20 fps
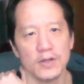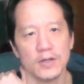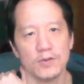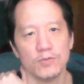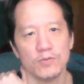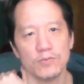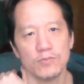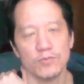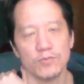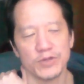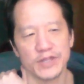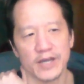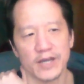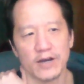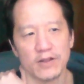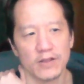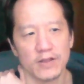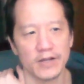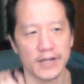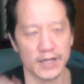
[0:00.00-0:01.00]

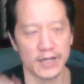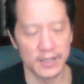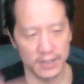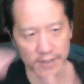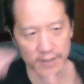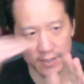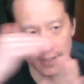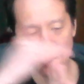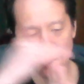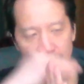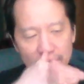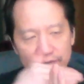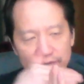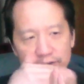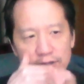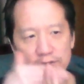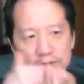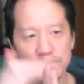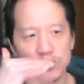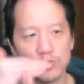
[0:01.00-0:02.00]
Without like
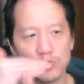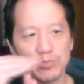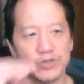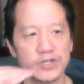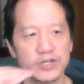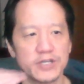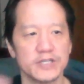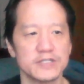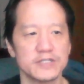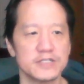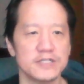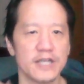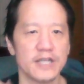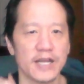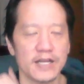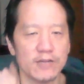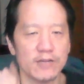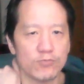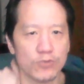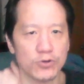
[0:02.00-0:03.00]
having duplicates in
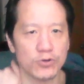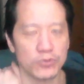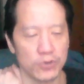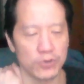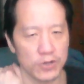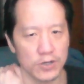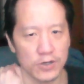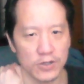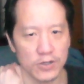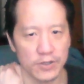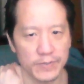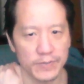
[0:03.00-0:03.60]
any row or column.